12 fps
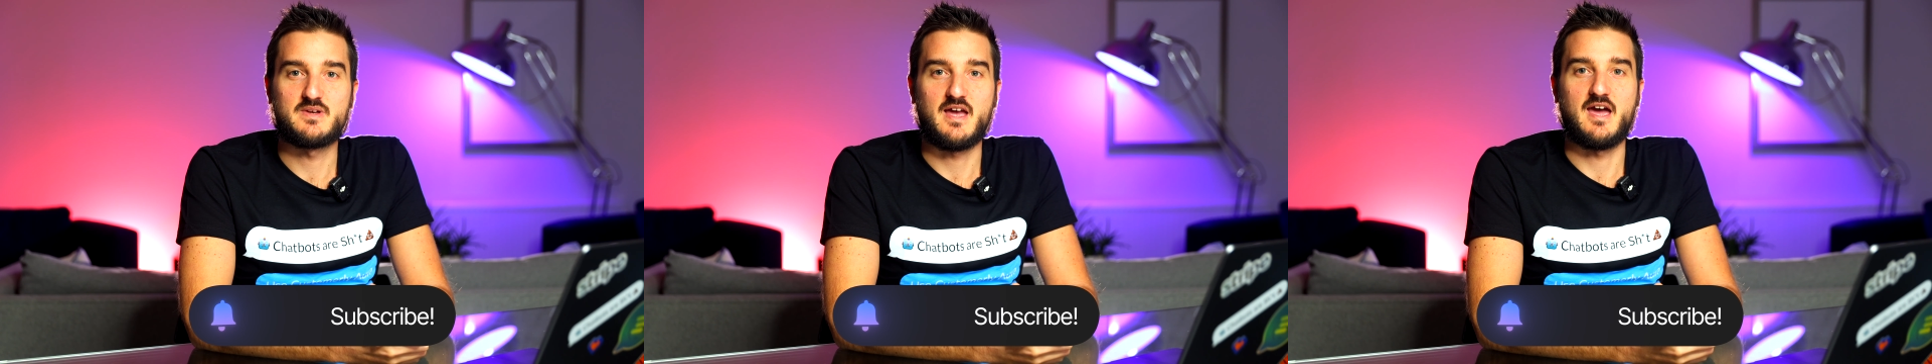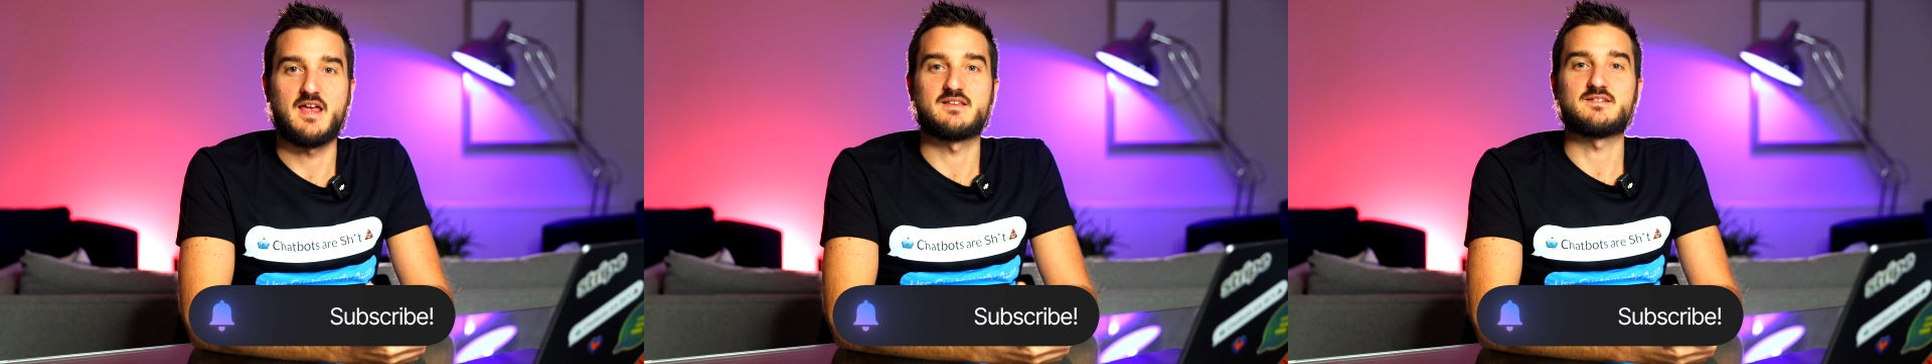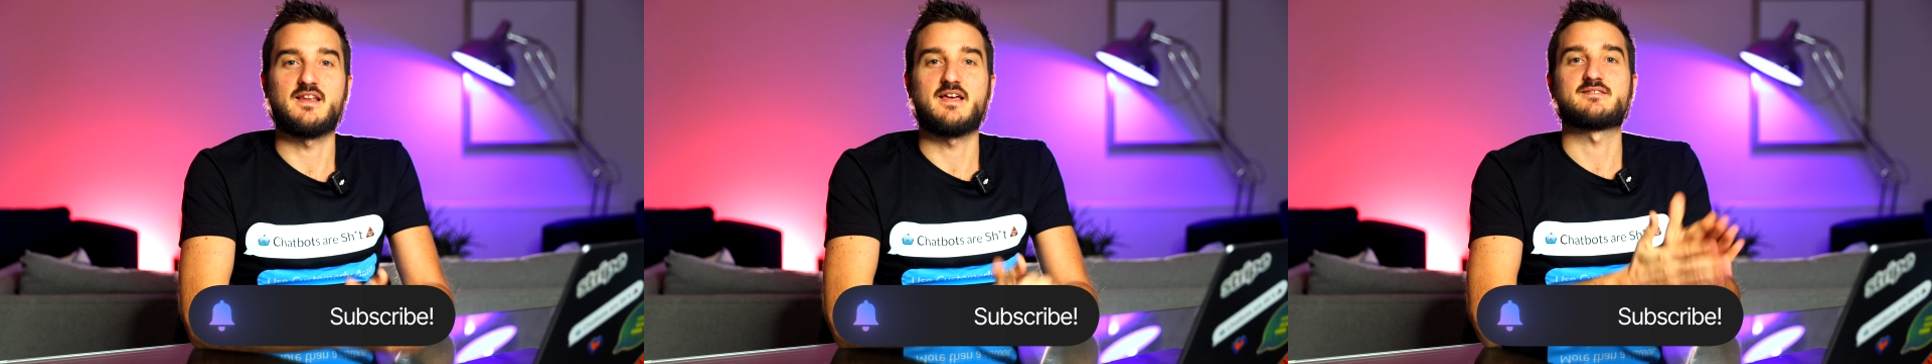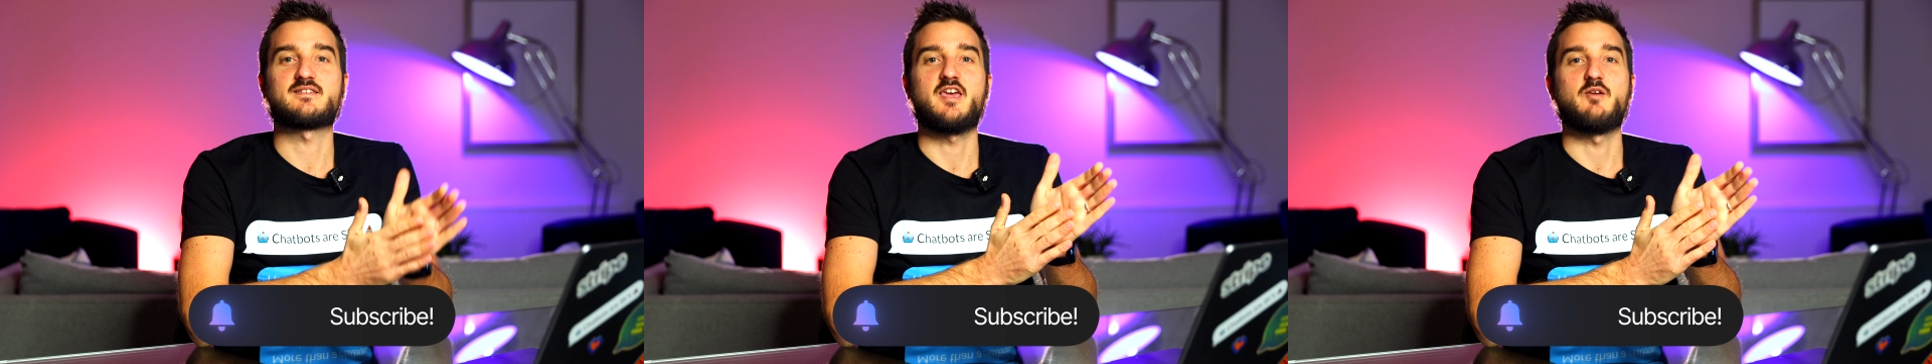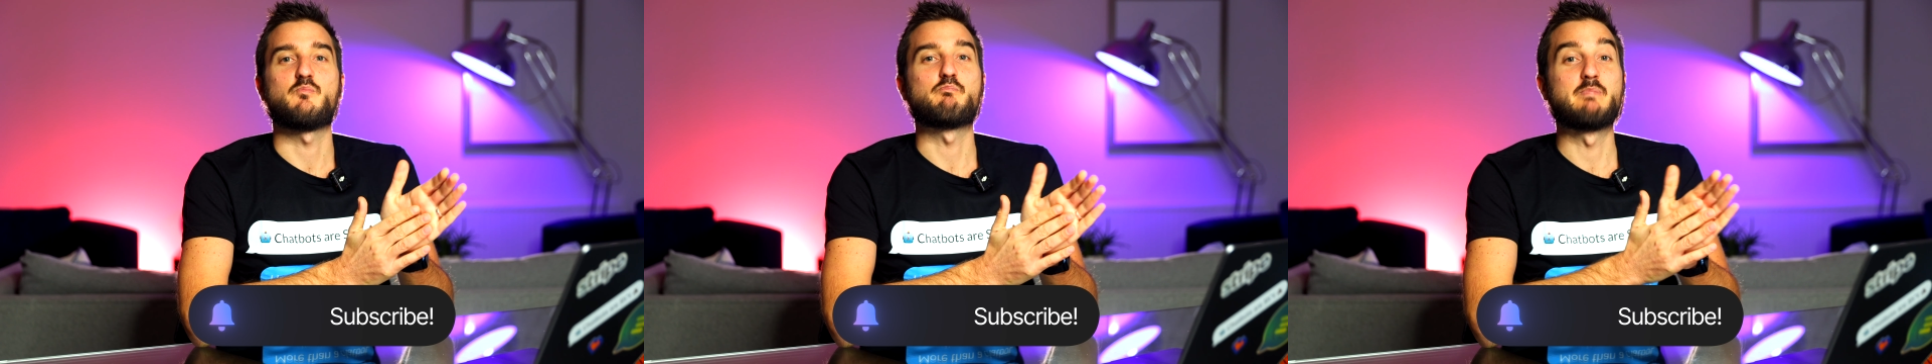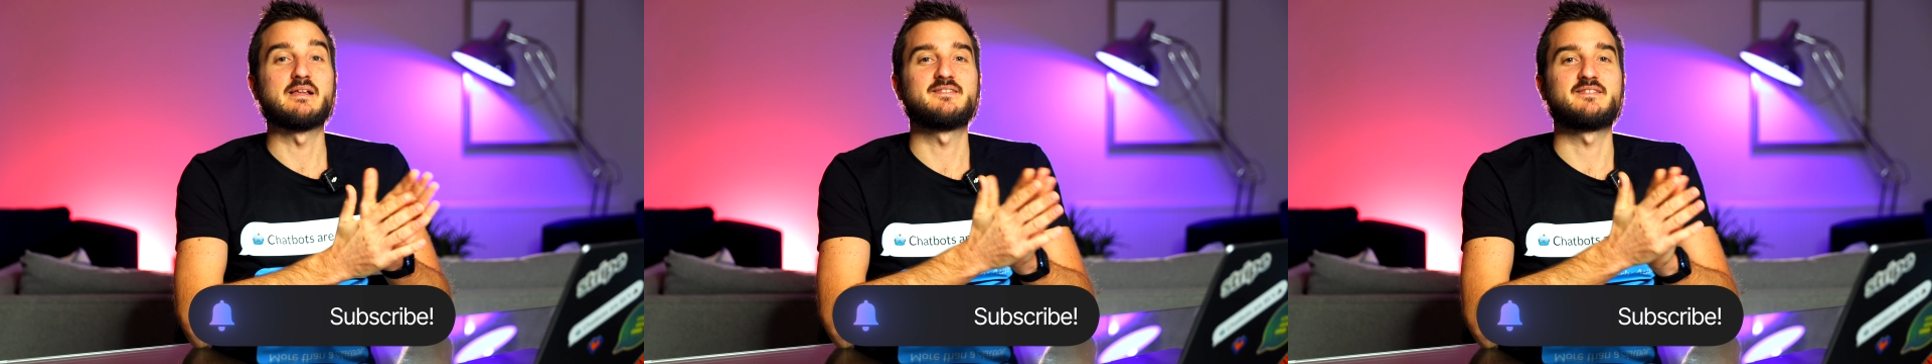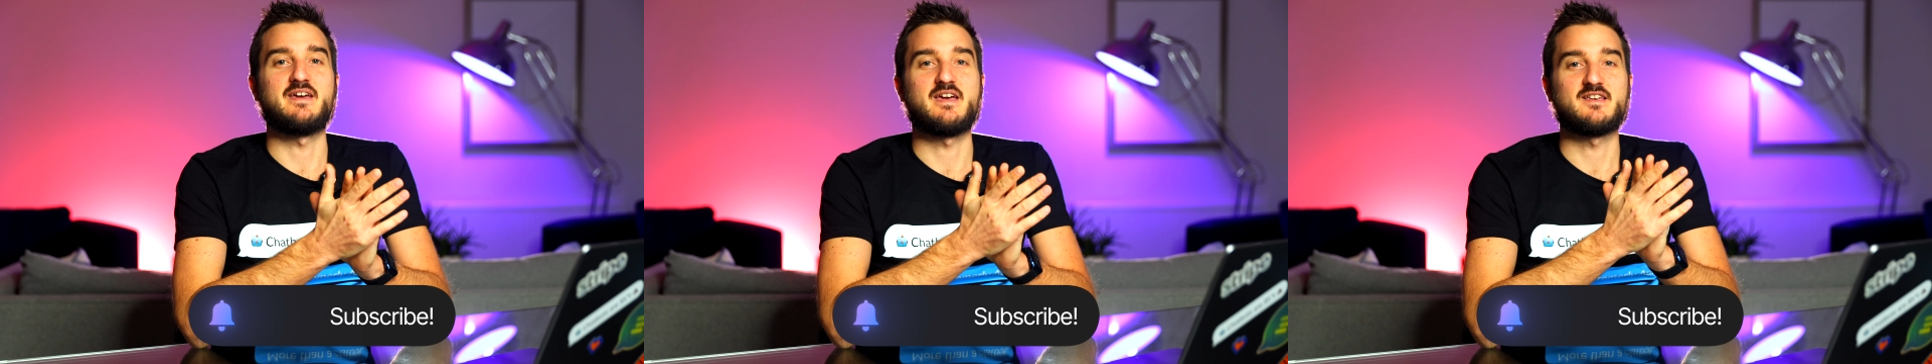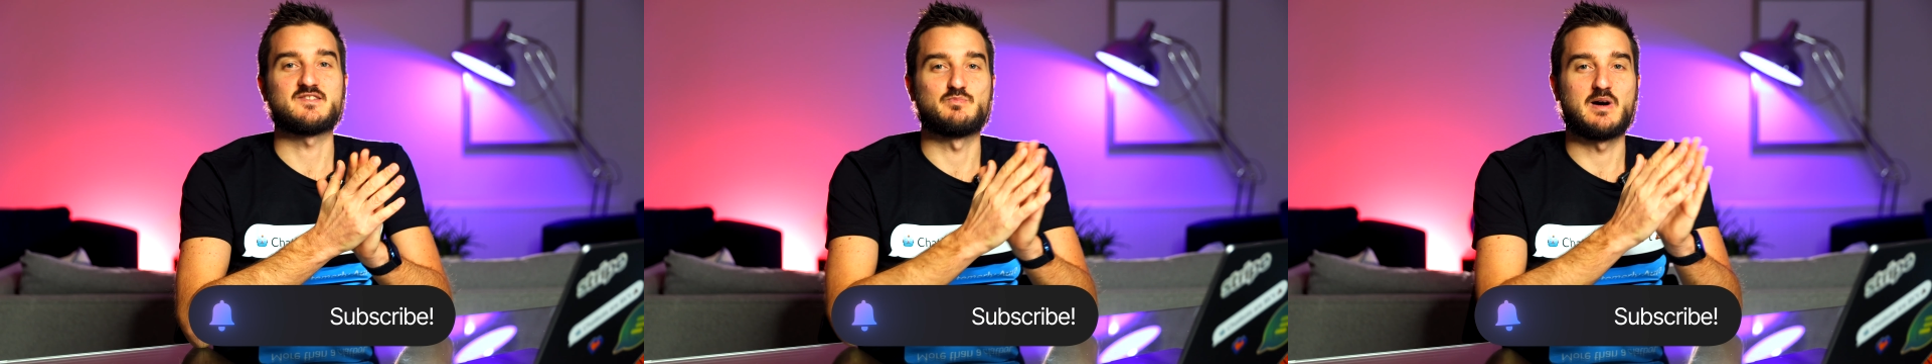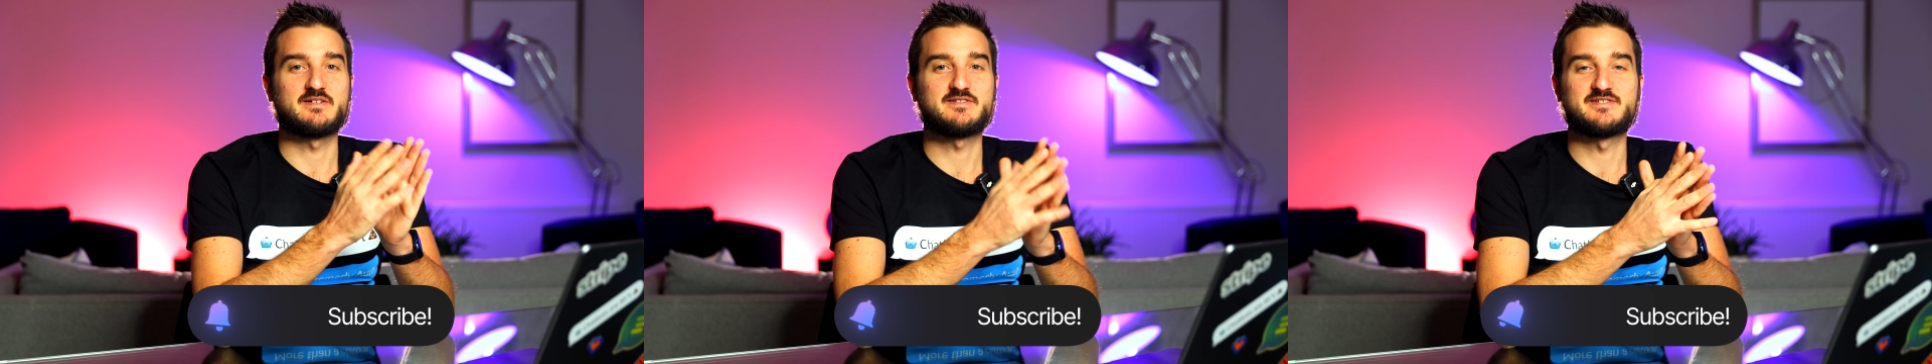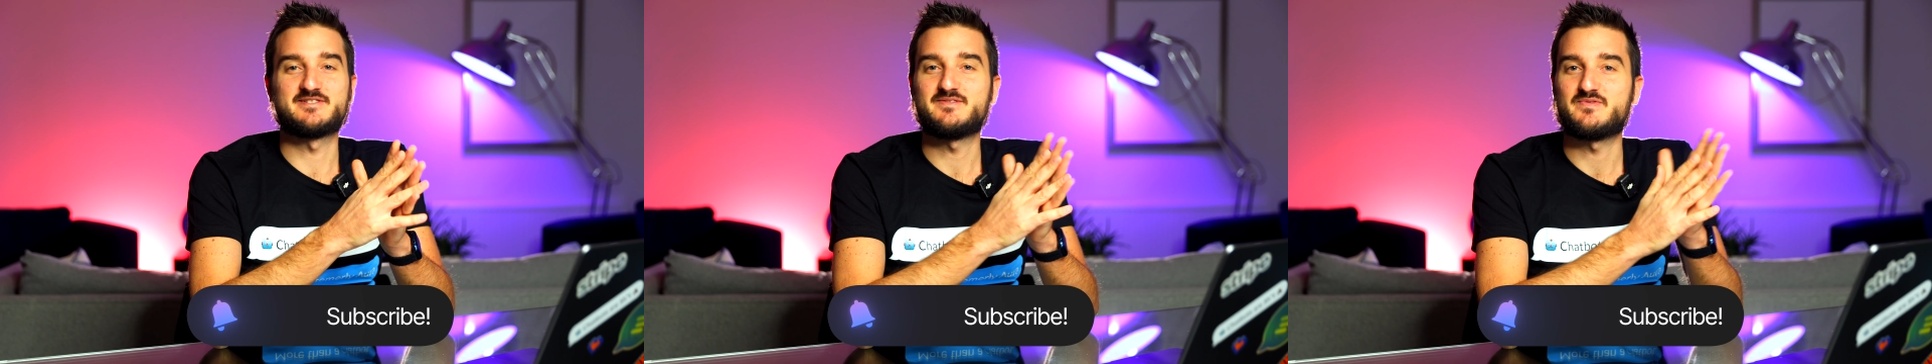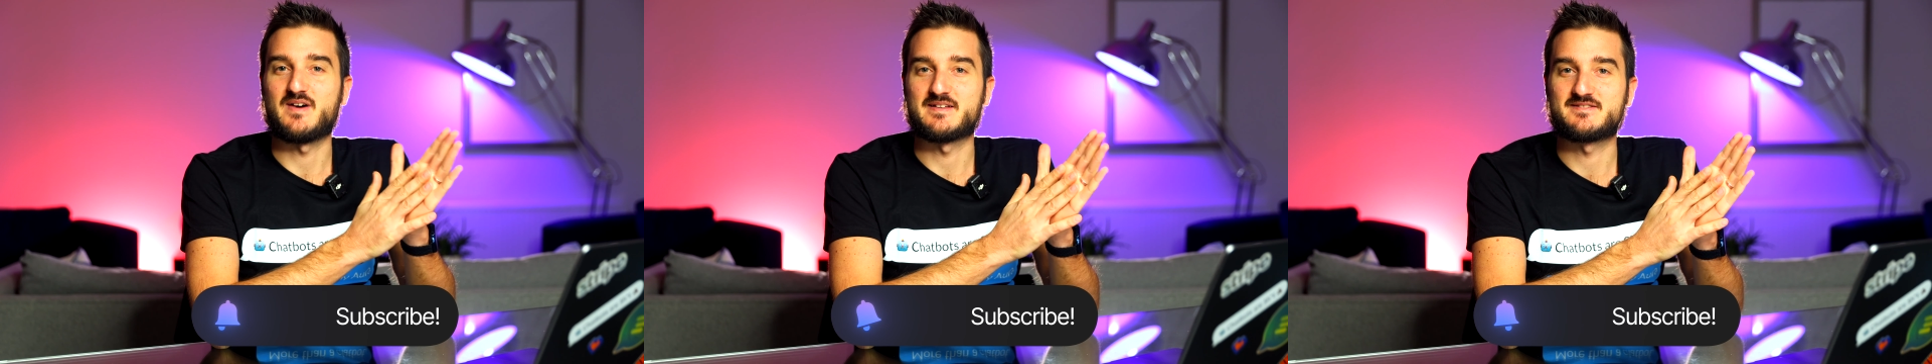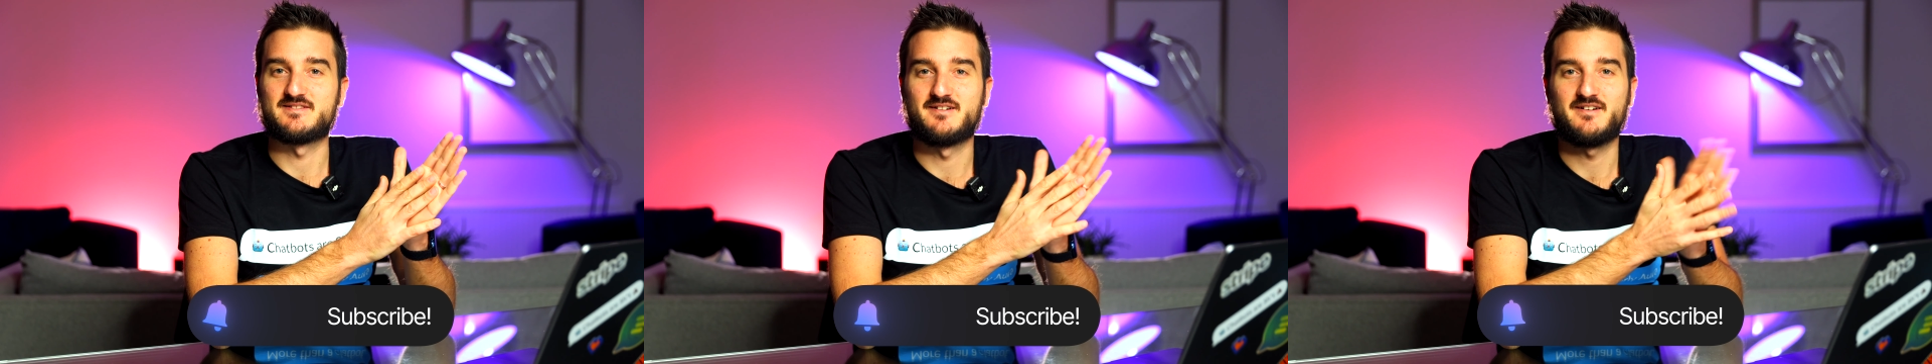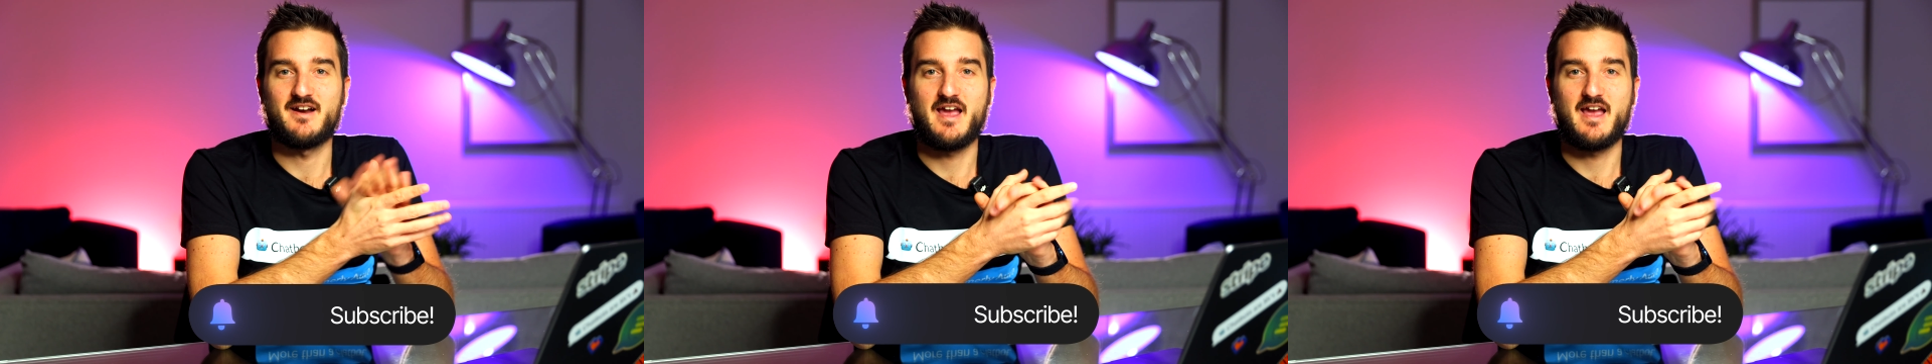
and let's keep building smarter, faster,